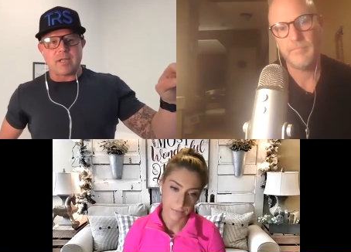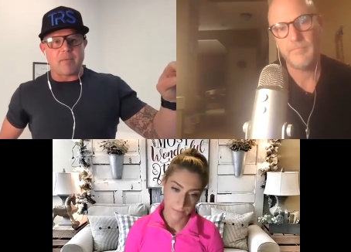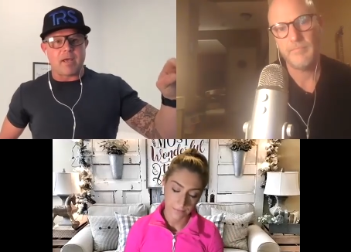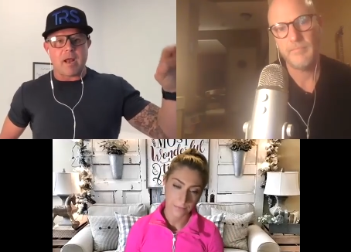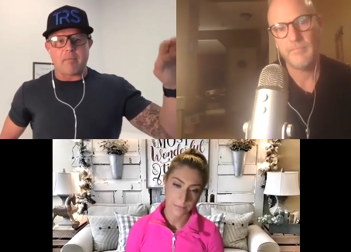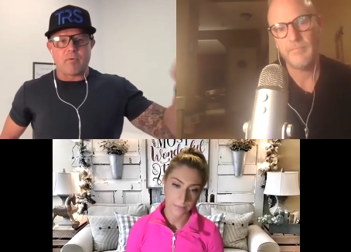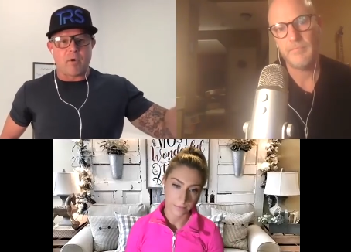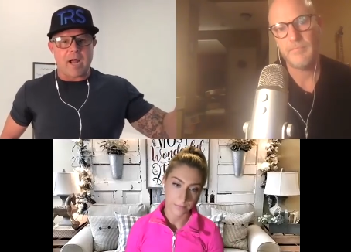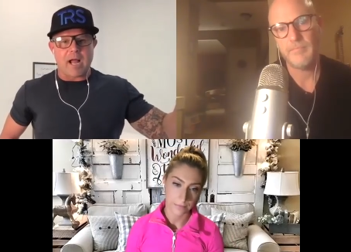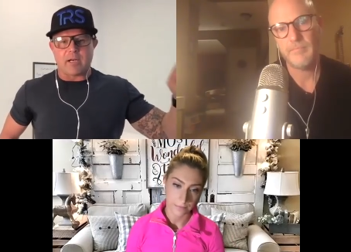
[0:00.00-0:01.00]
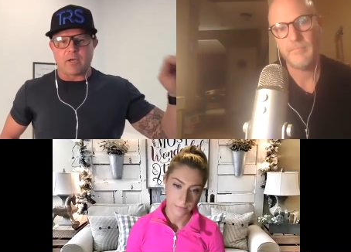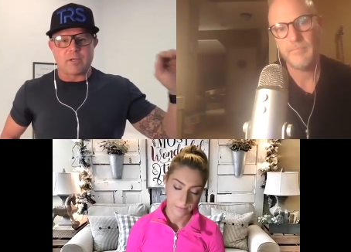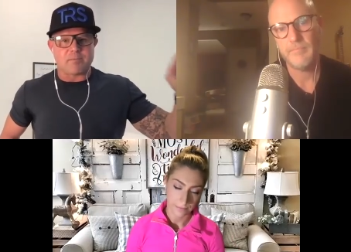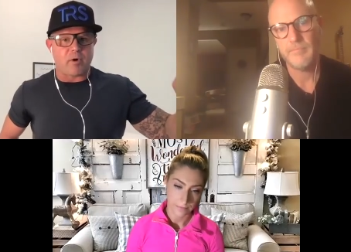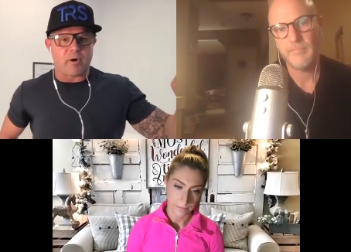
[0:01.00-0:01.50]
Speaker 1: summit i'm in rhode island at
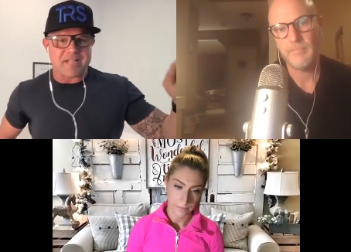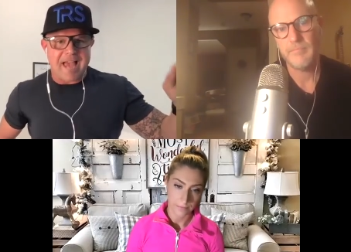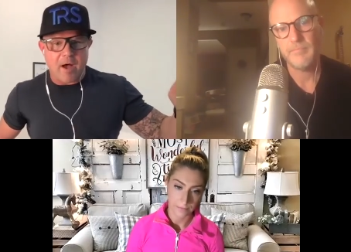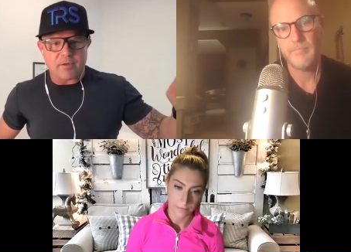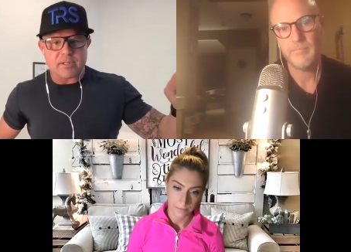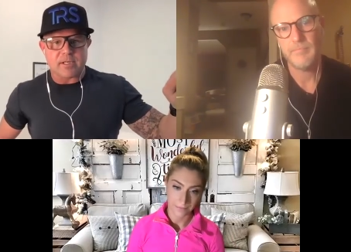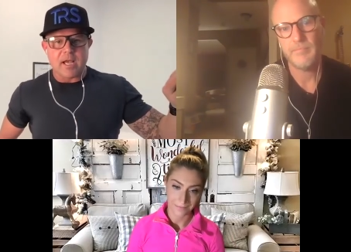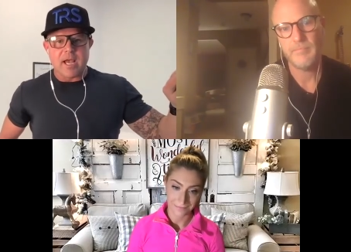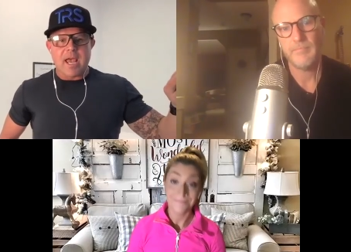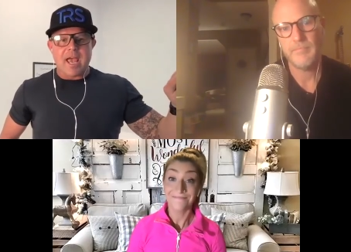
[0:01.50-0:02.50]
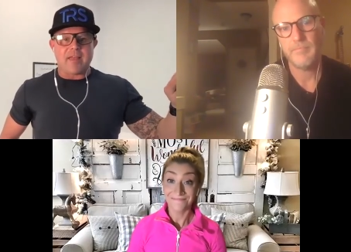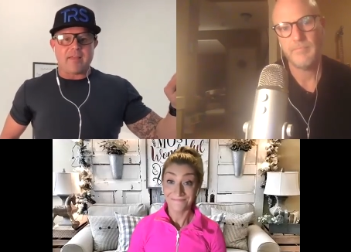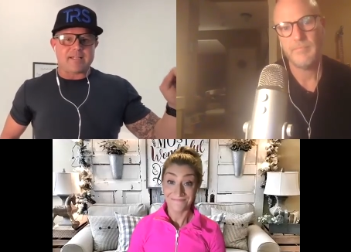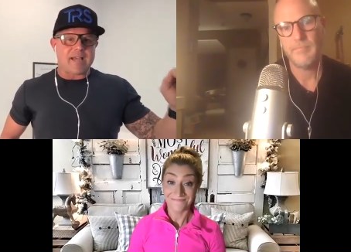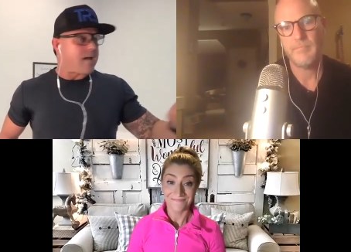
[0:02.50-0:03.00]
chris poirier's house
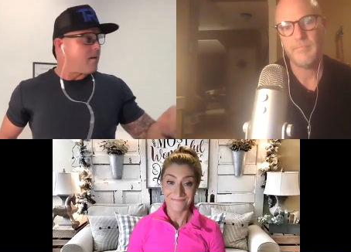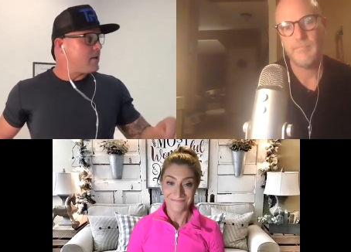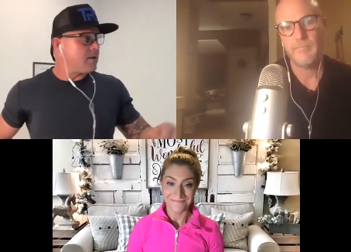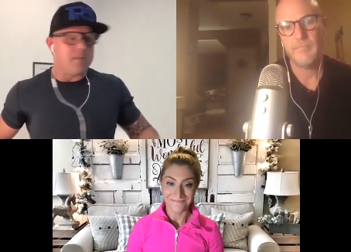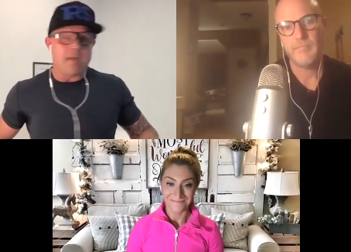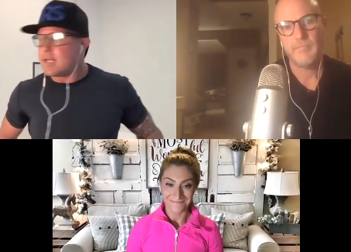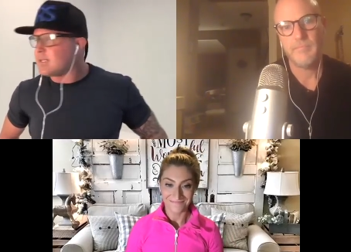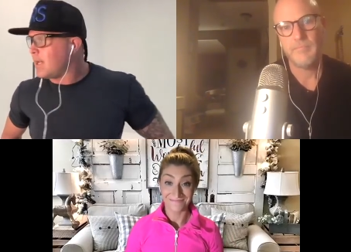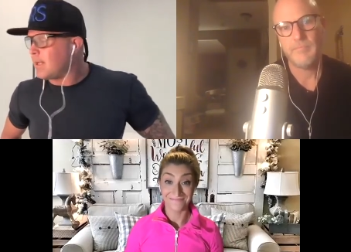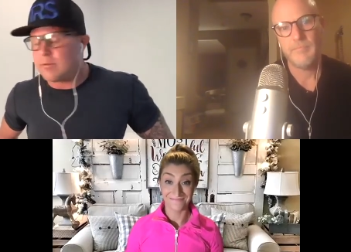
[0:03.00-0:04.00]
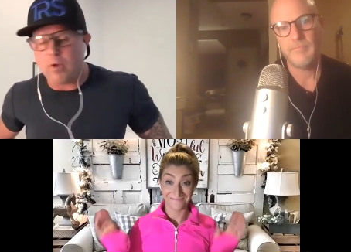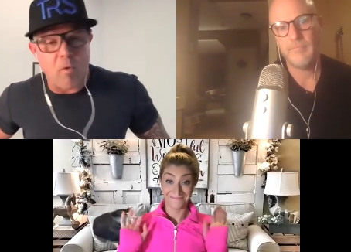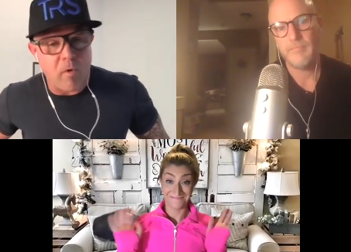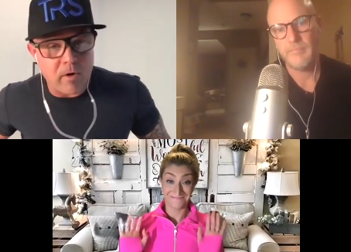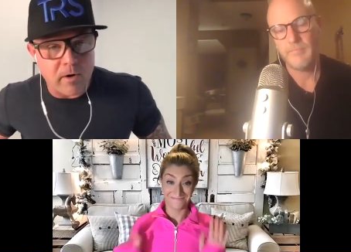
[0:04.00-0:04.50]
and this guy comes up to me and he's like
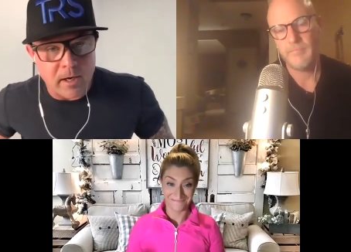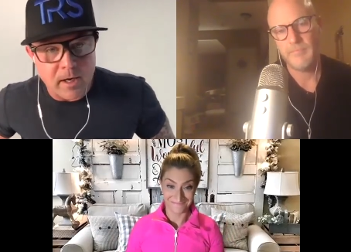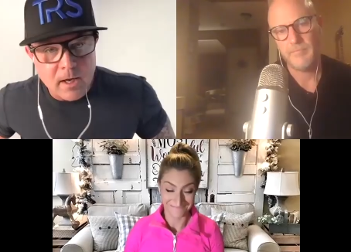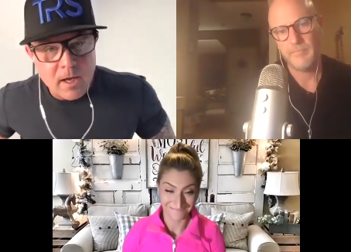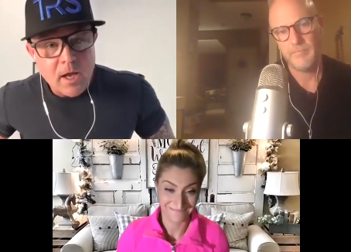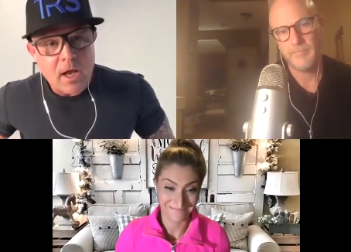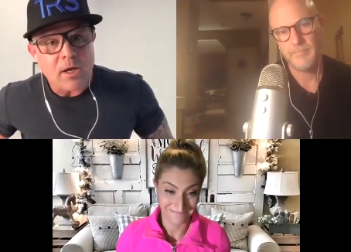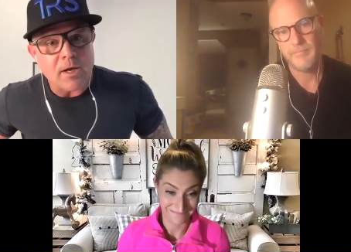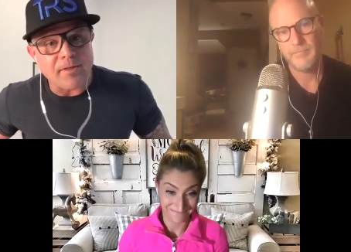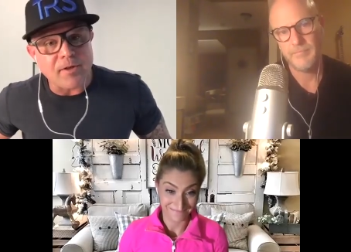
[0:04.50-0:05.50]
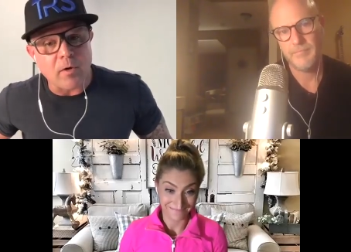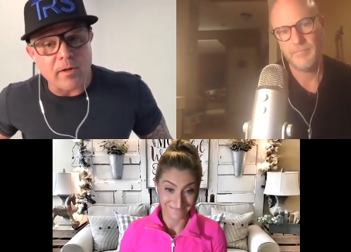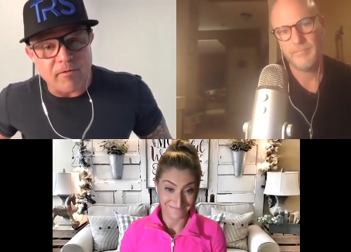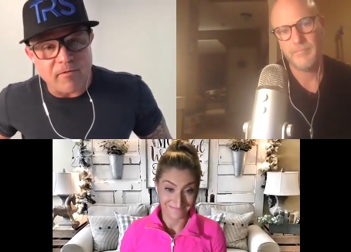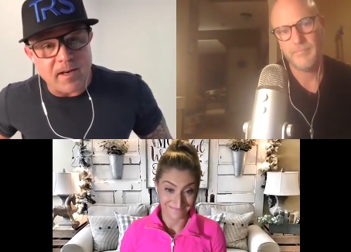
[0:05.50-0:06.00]
don't worry you're not the
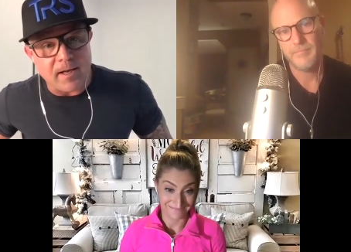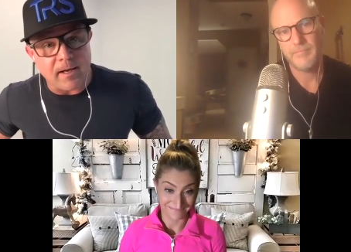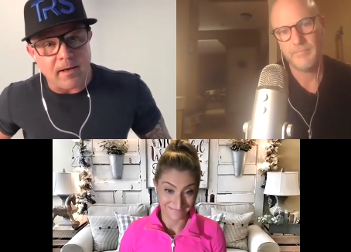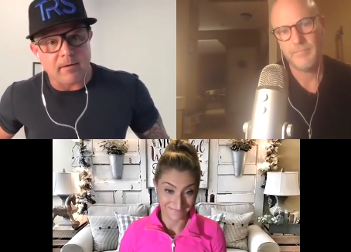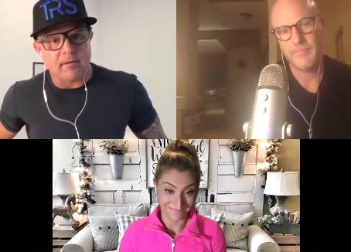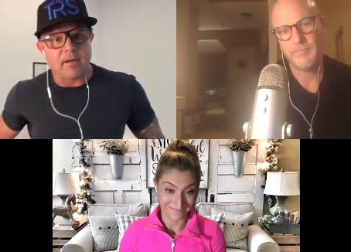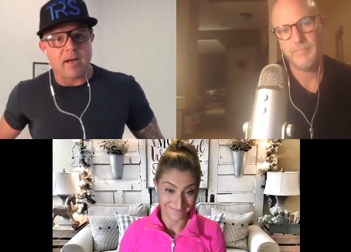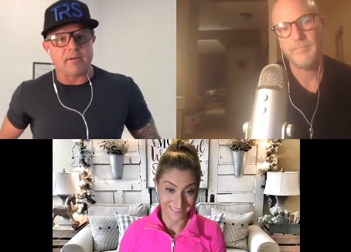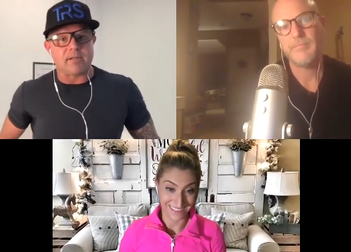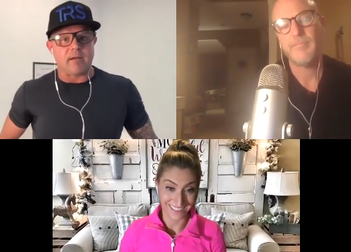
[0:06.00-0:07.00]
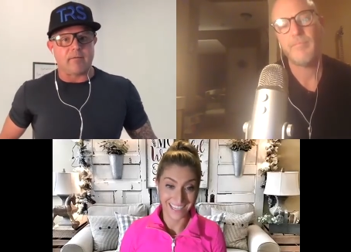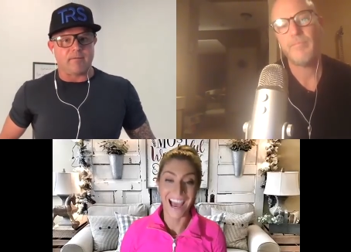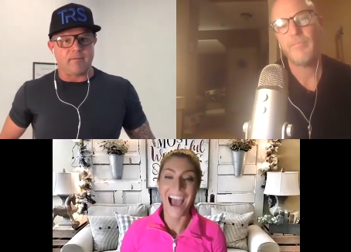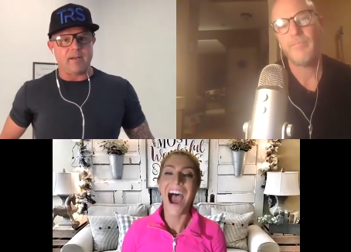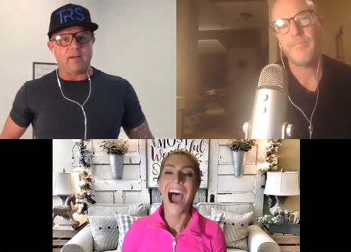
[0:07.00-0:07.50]
only fitter here and i was like
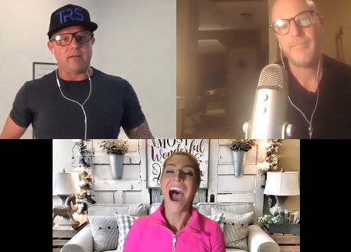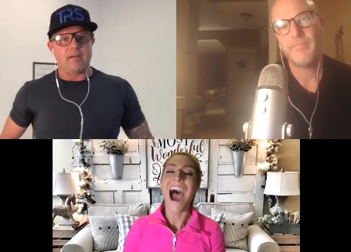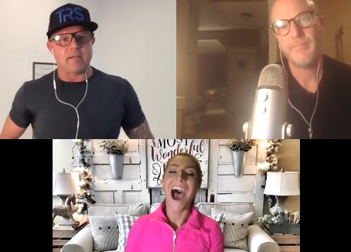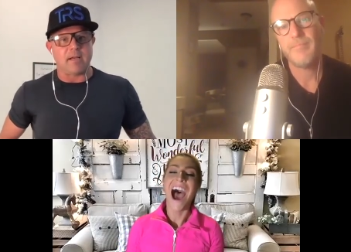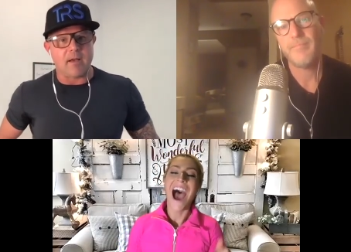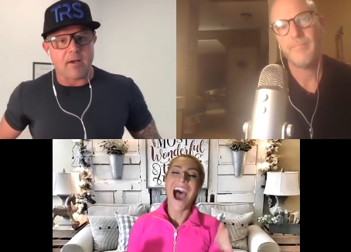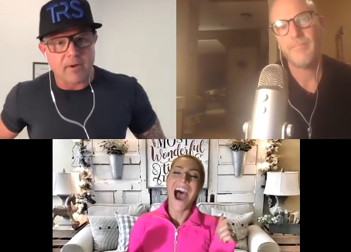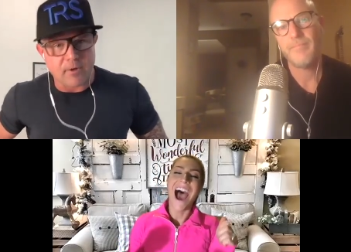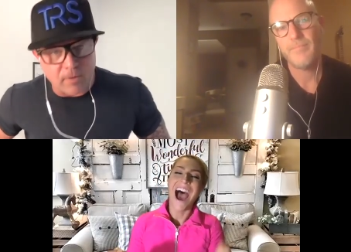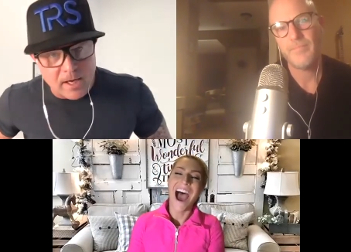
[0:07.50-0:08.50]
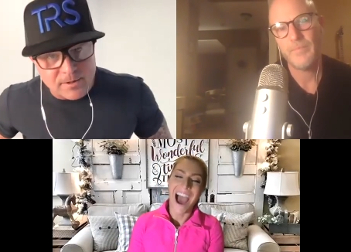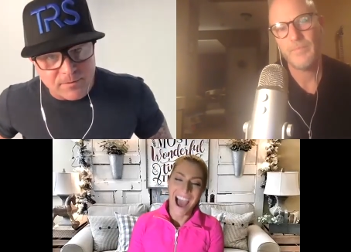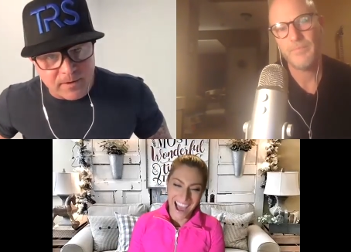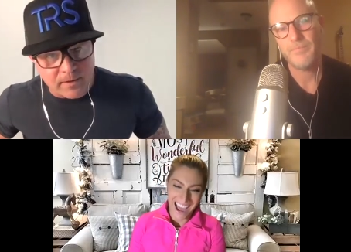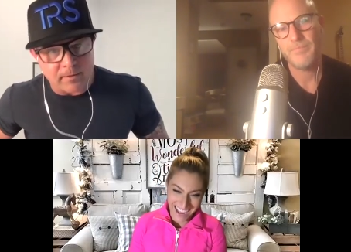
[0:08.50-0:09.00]
fitter he's like
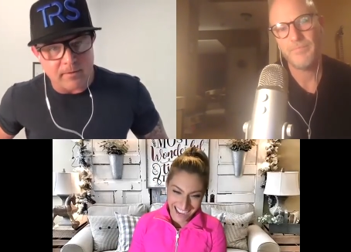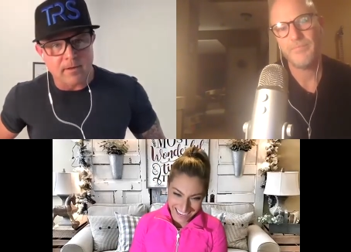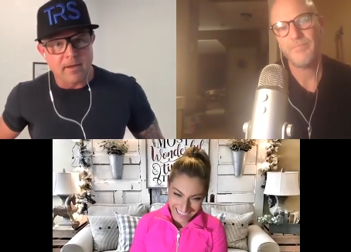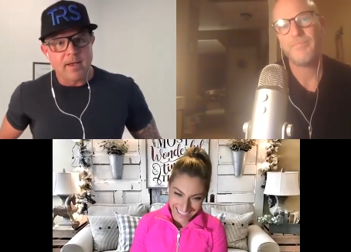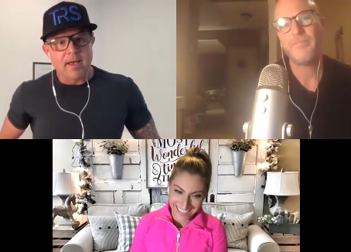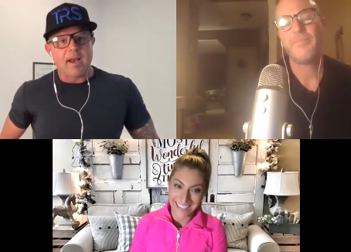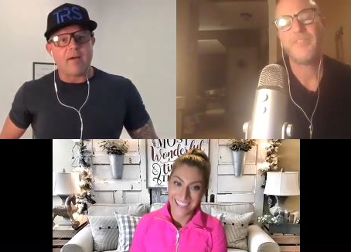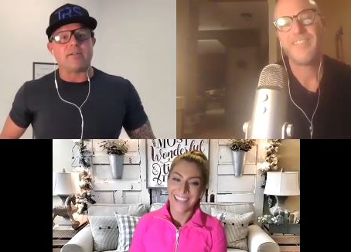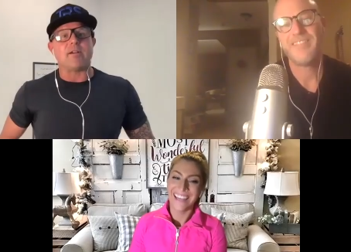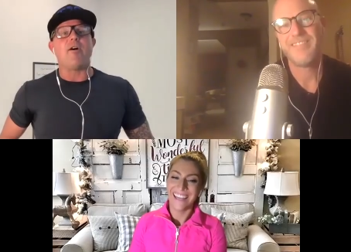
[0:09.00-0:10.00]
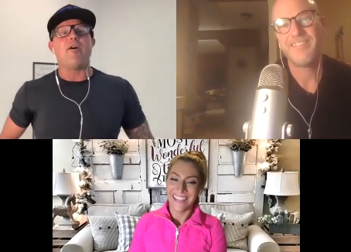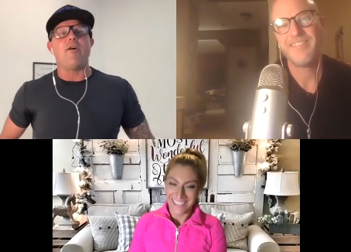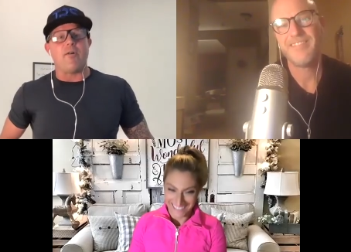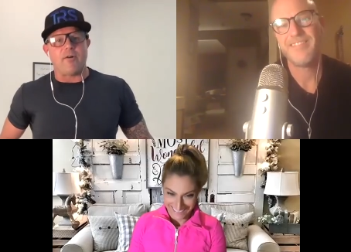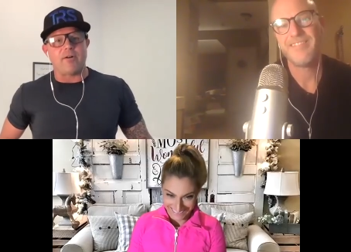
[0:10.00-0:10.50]
crossfitter and I was like,
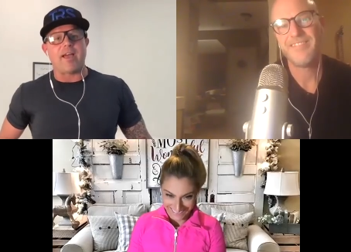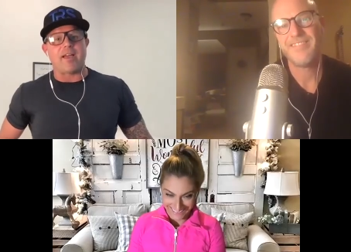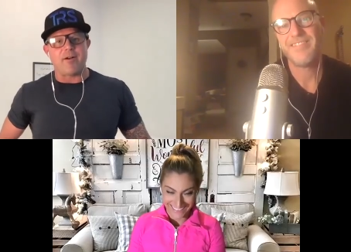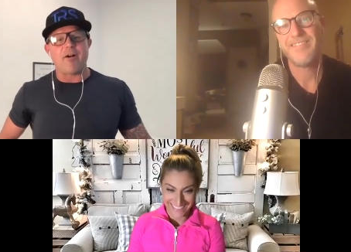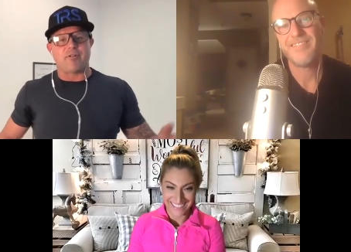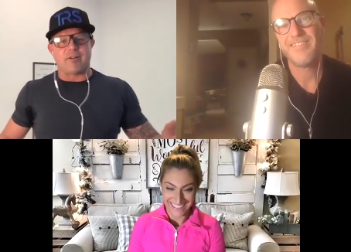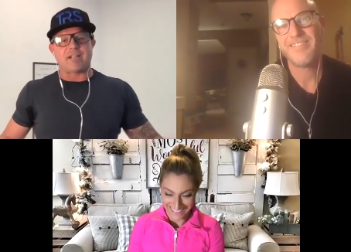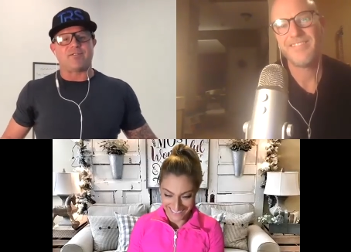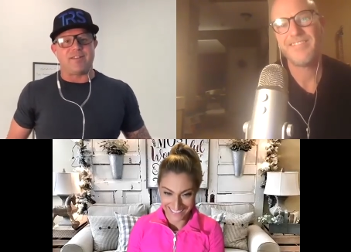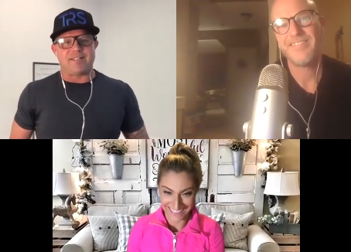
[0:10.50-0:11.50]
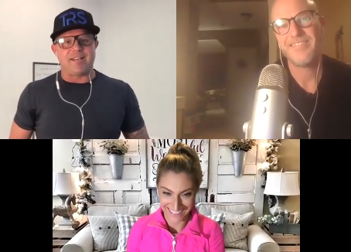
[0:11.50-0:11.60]
oh, okay, oh, CrossFit